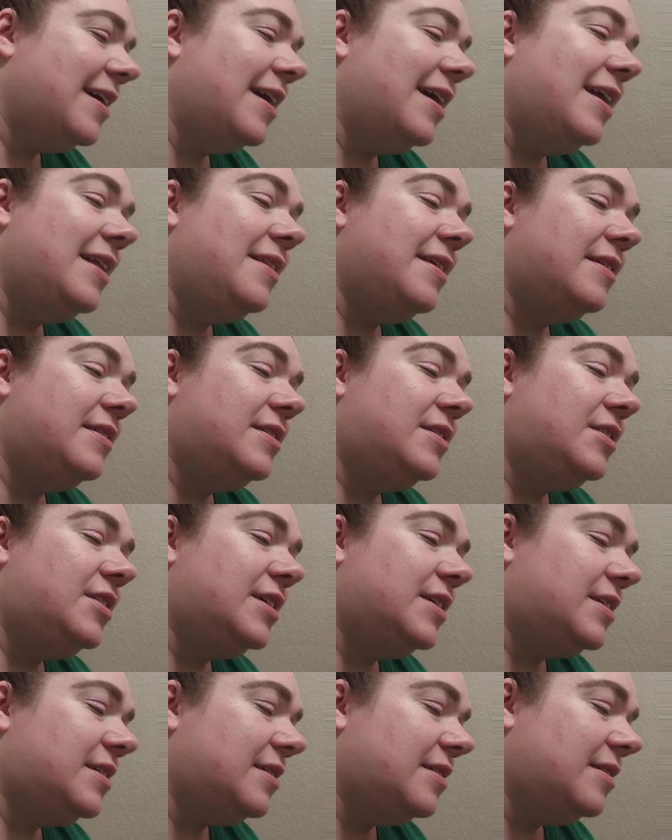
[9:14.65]
And there's
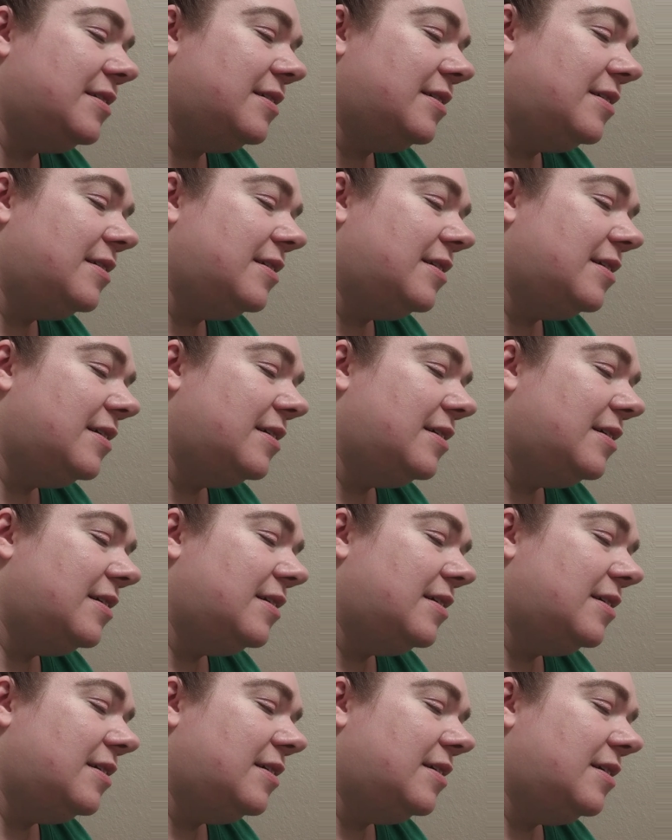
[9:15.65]
just
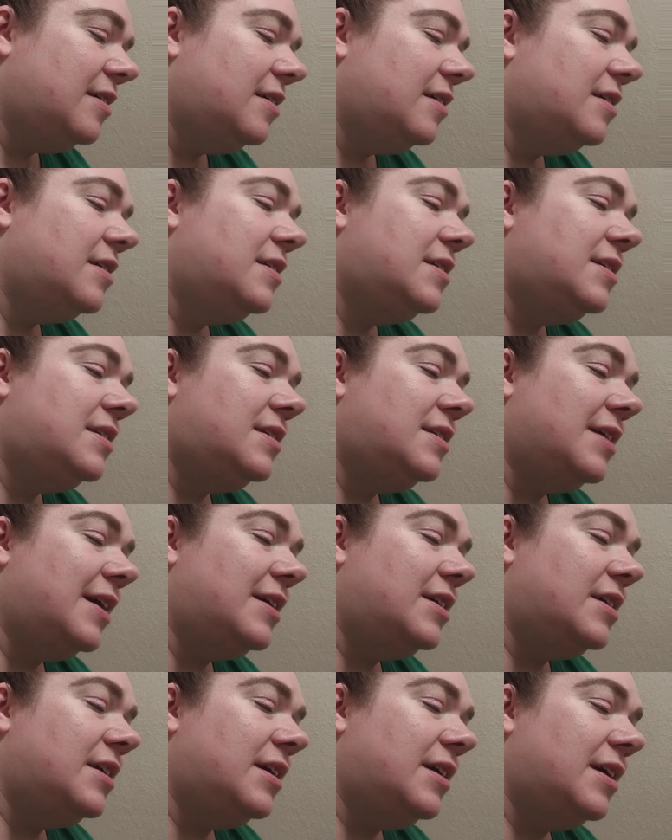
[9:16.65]

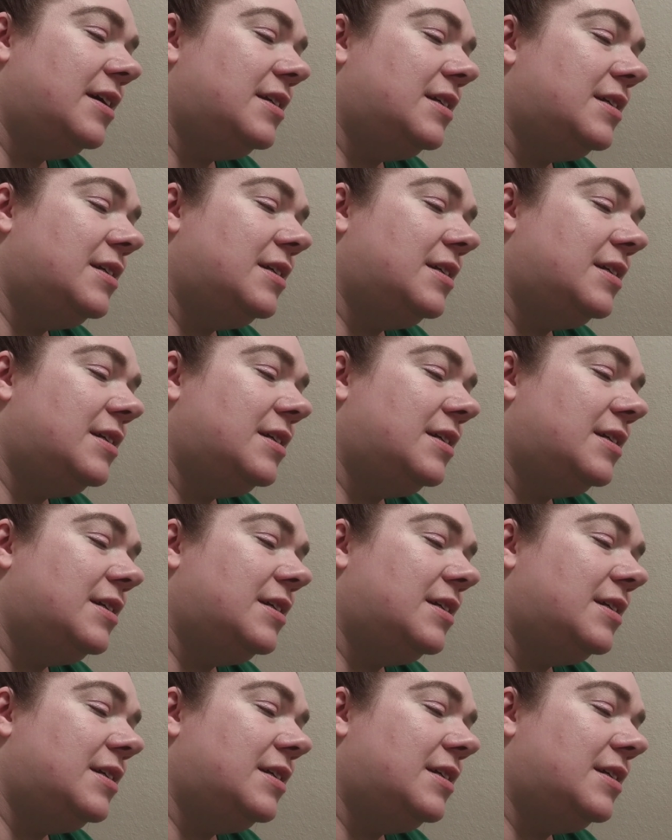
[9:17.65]
such a